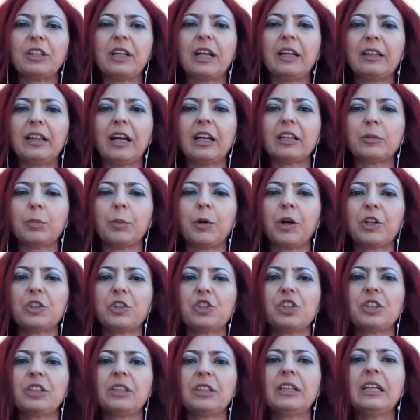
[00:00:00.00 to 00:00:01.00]
and that
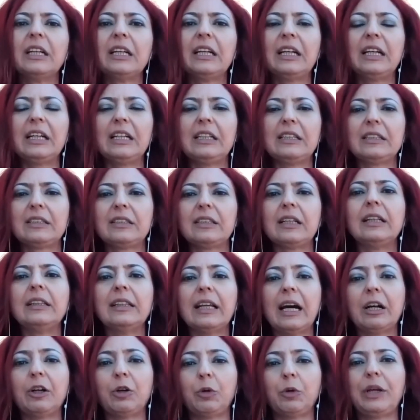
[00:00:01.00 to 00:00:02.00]
margin is
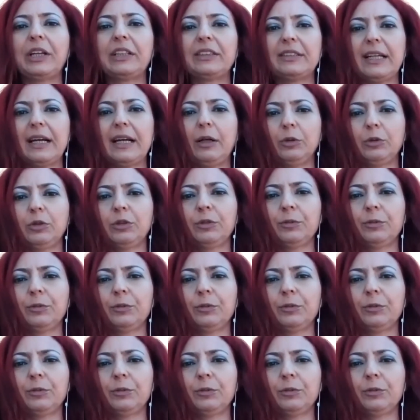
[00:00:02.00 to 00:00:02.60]
narrowing down.